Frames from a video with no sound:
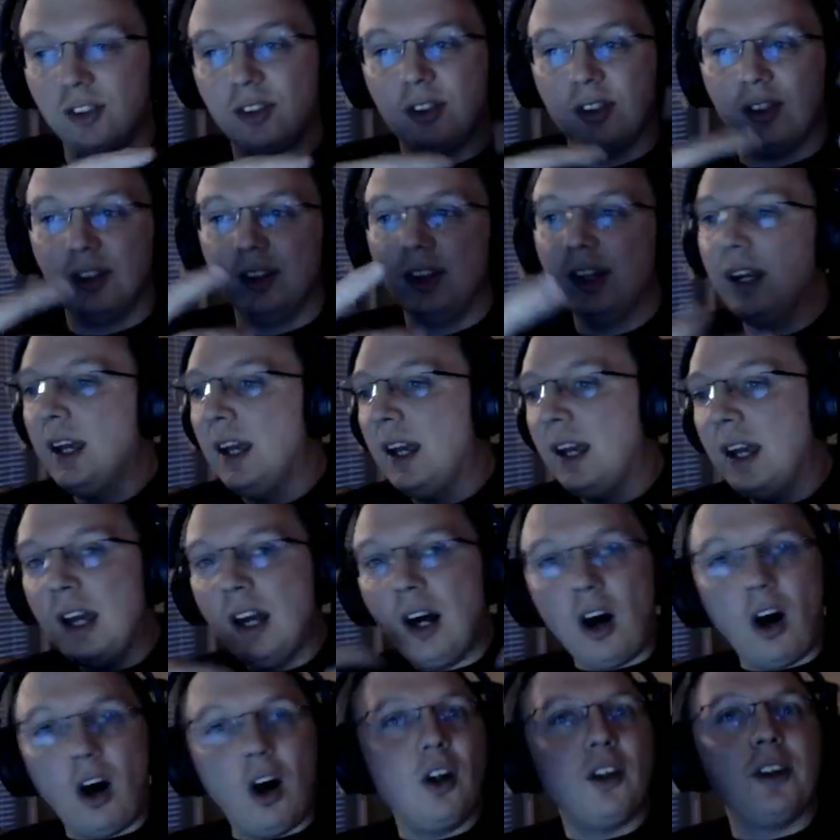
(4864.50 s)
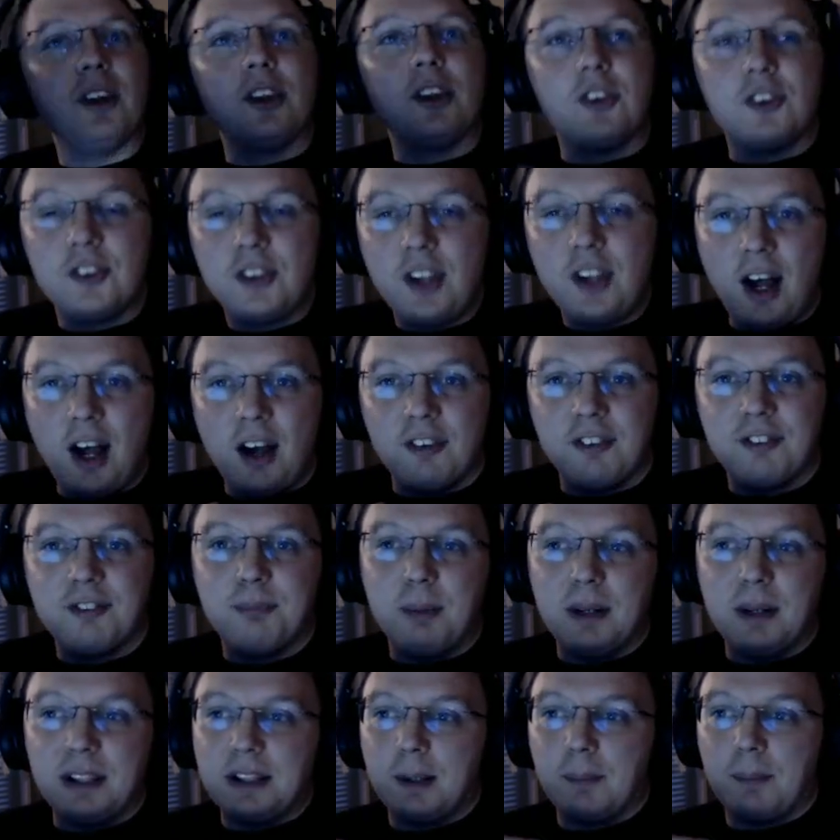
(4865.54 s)
and all this stuff.
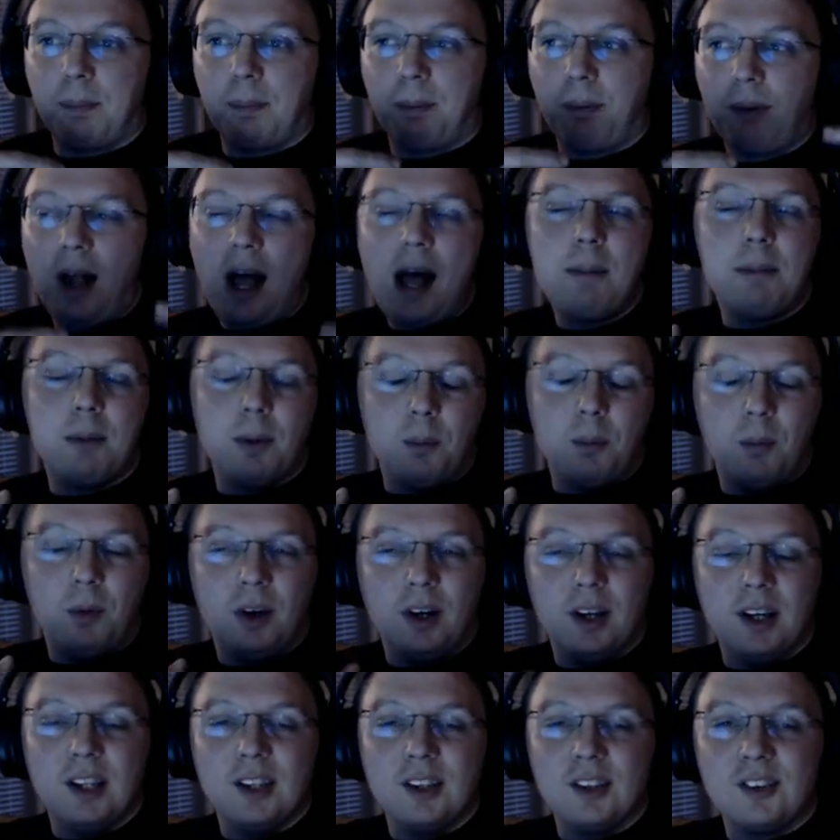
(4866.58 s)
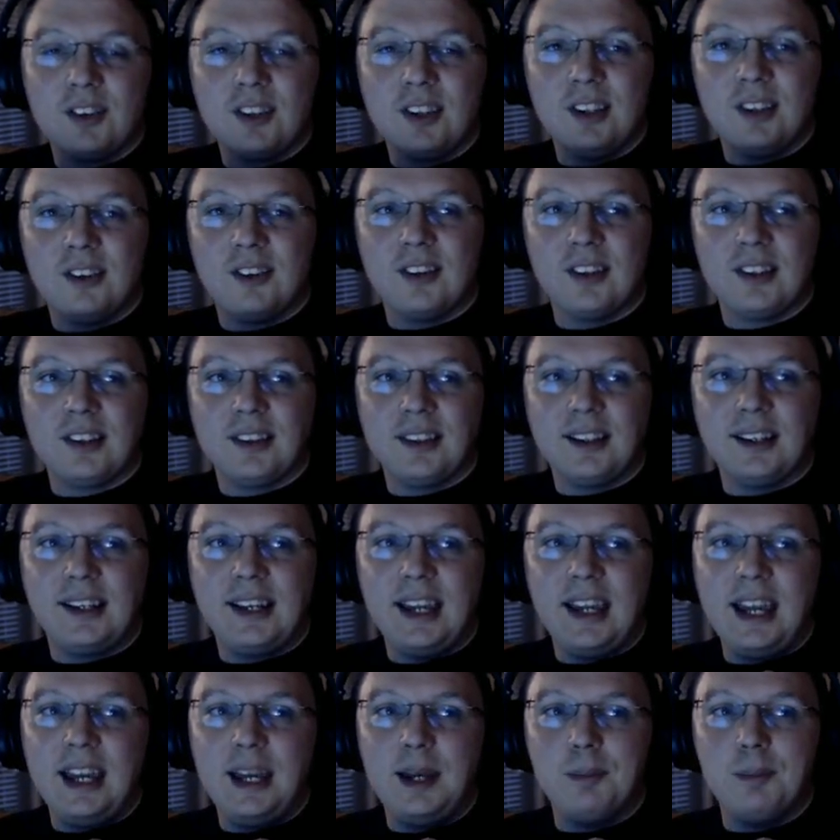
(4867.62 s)
But the problem is that the
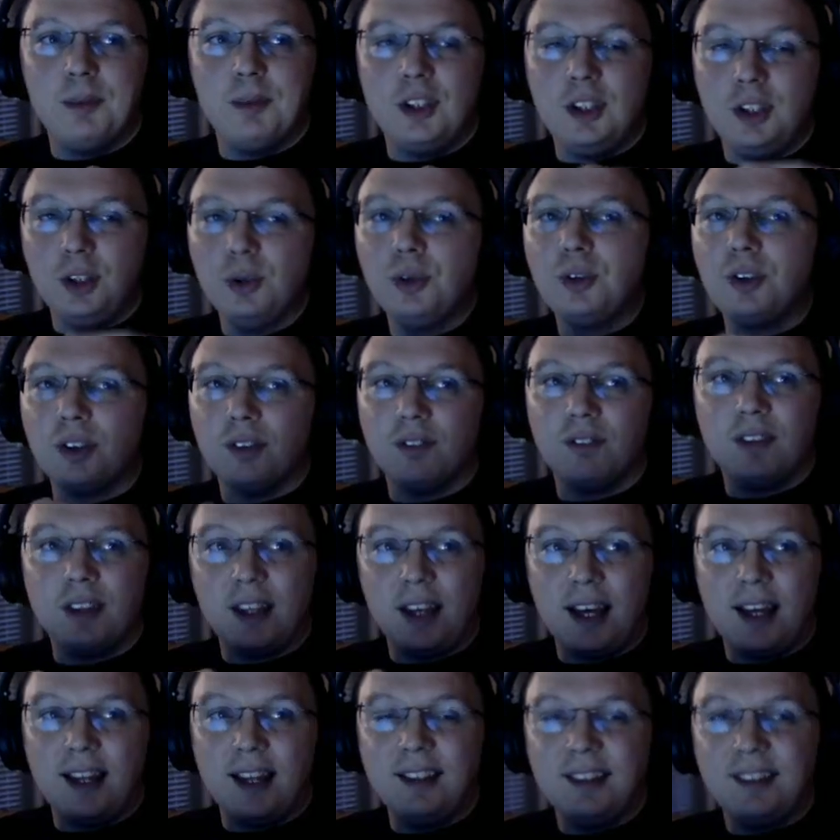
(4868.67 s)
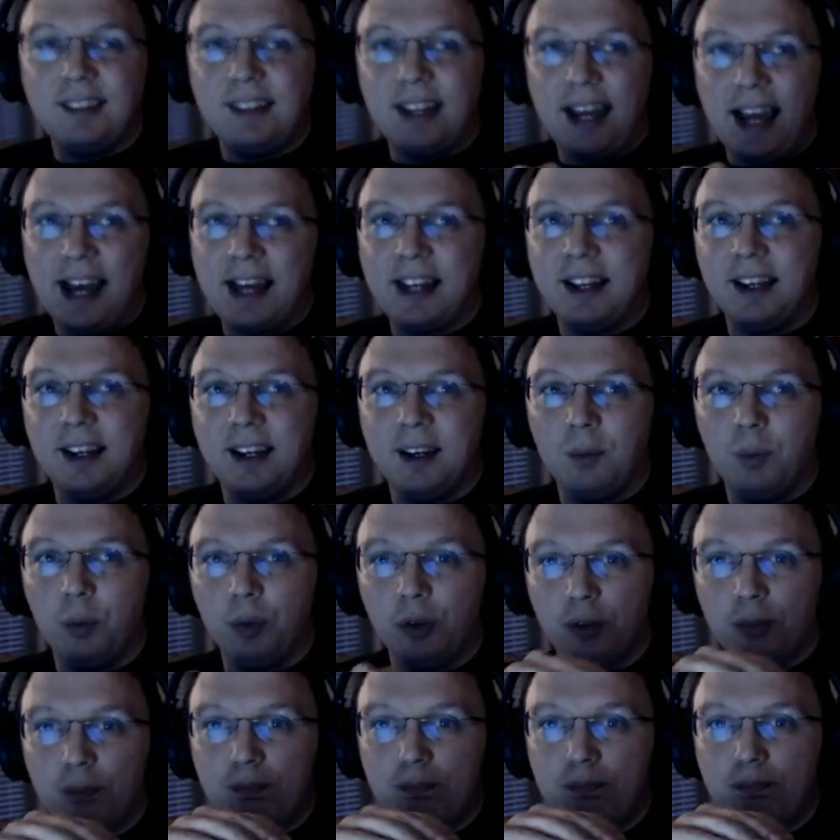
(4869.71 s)
game's use of that data was
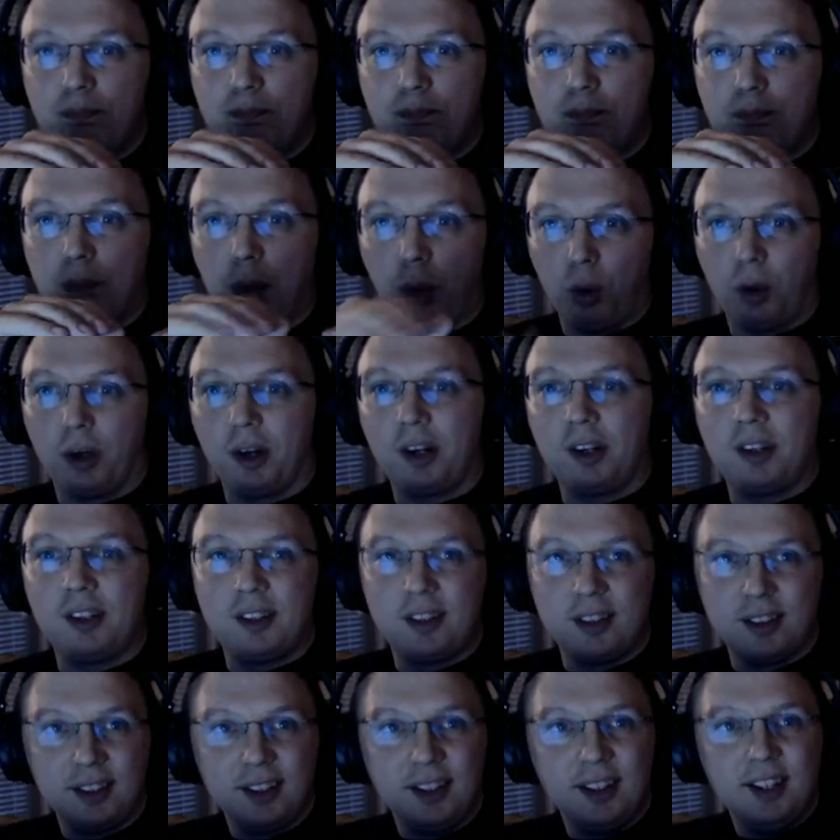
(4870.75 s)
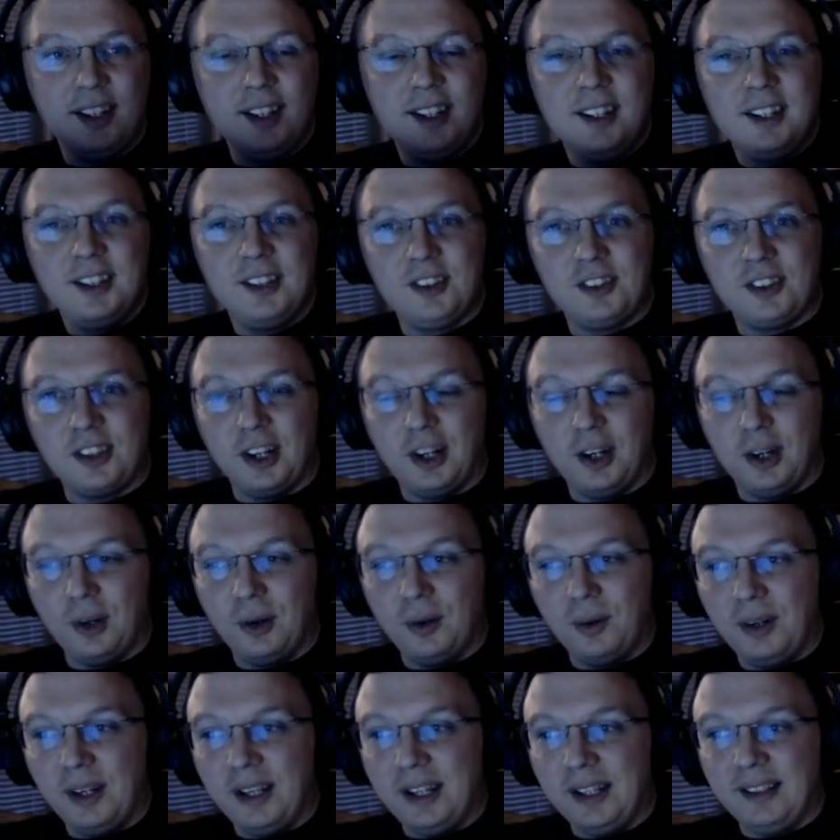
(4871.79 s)
forked.
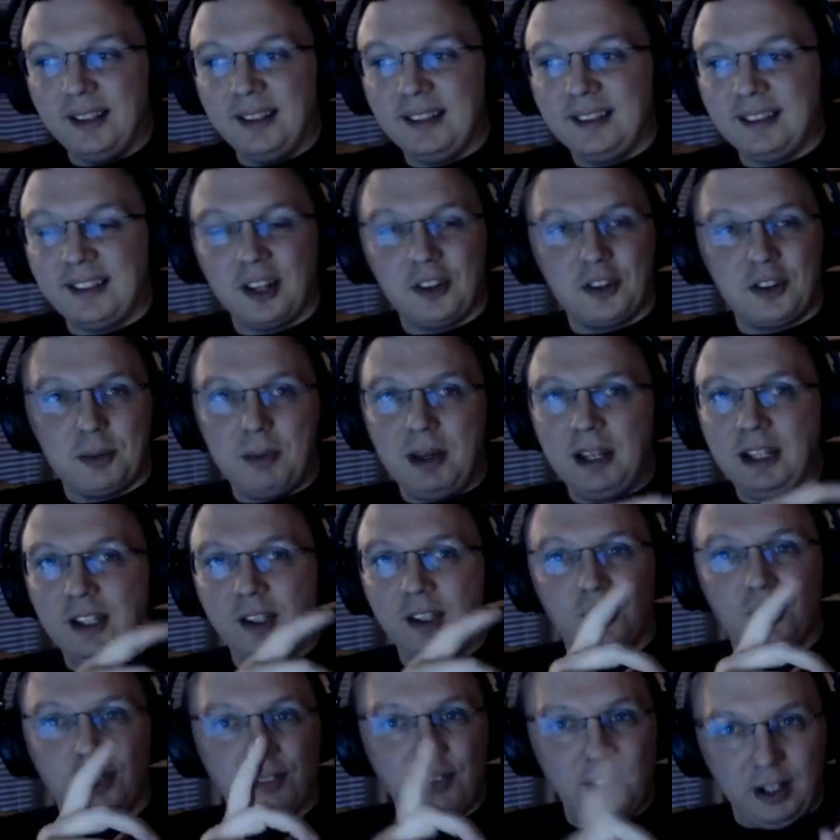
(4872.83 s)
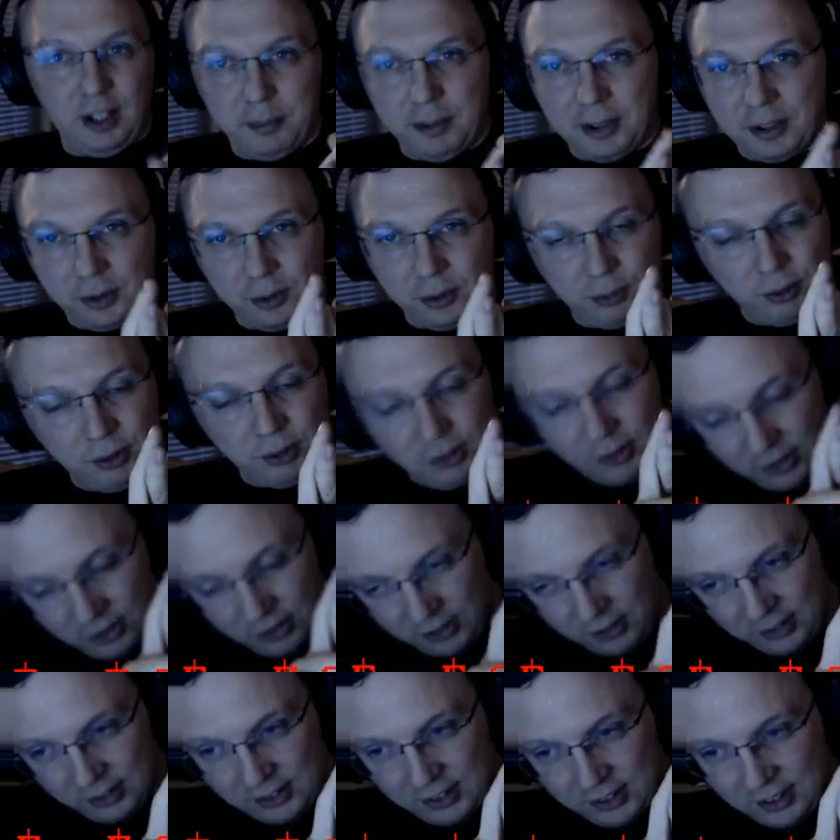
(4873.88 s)
So it doesn't make use of elemental
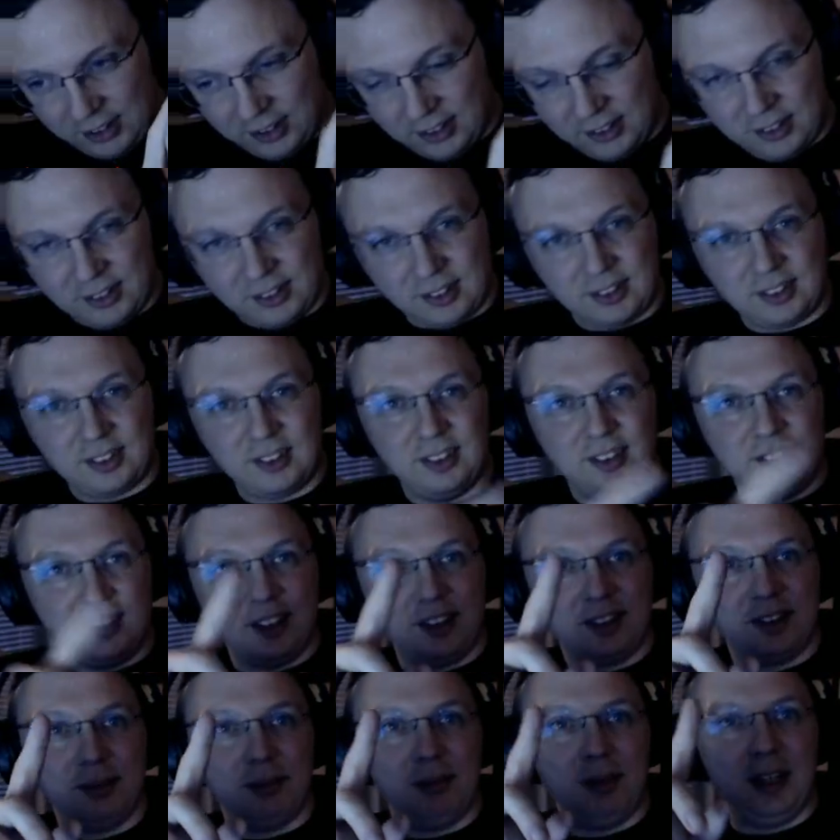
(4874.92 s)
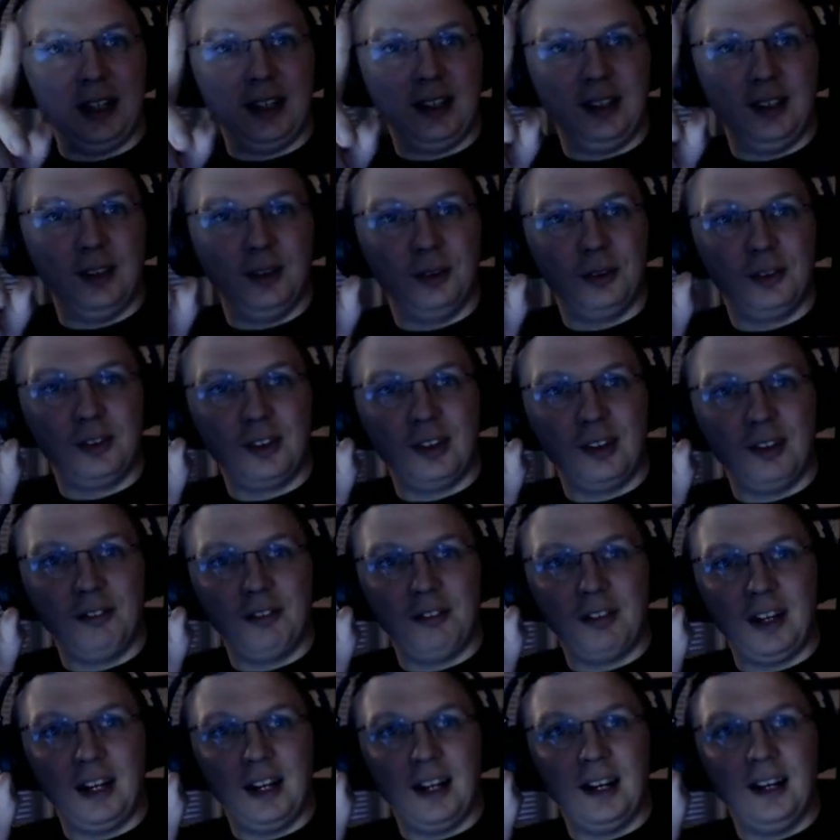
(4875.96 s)
resistances. It doesn't make use of
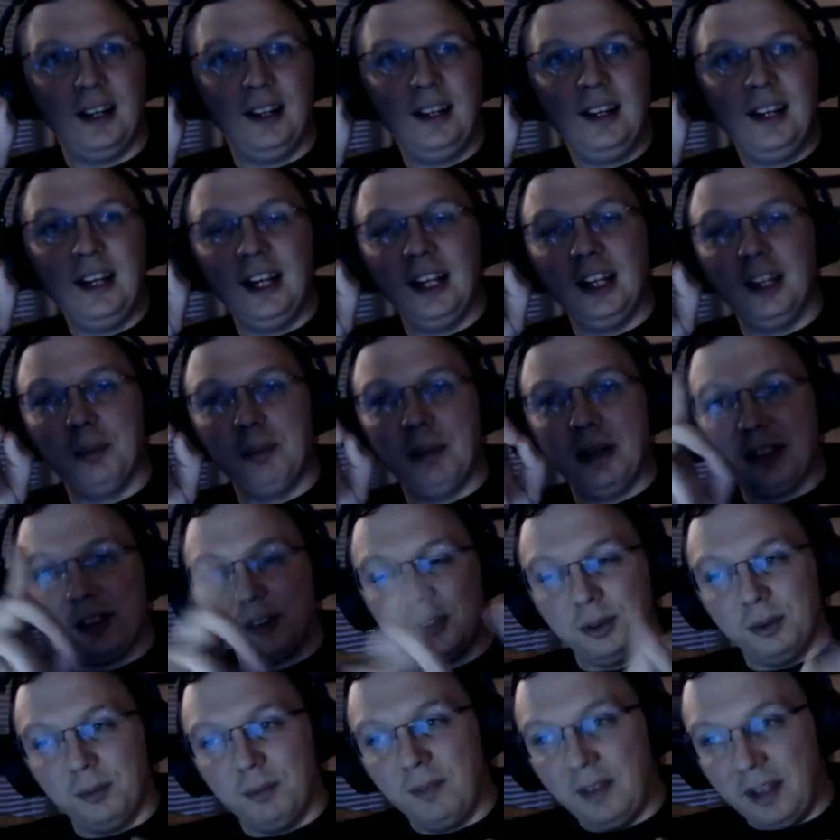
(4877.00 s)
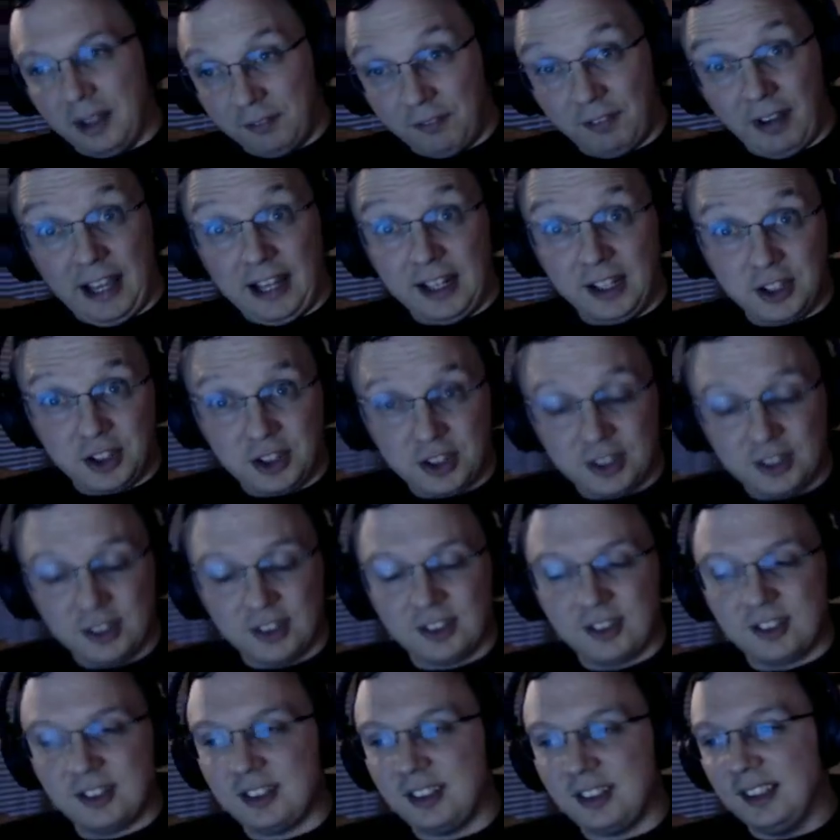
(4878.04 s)
elemental
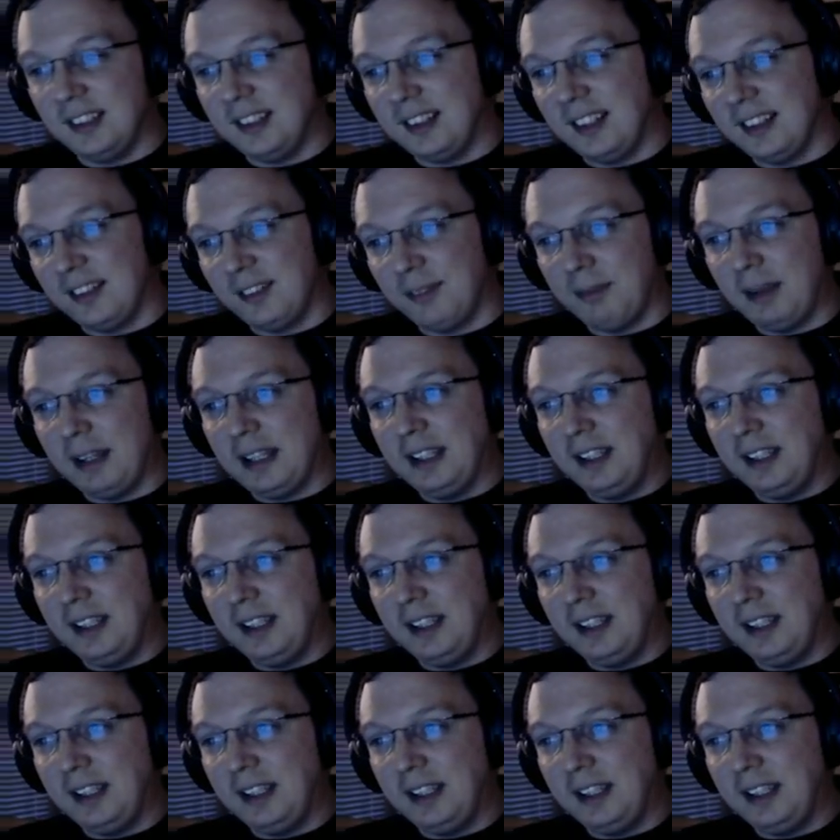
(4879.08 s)
advantages. It doesn't make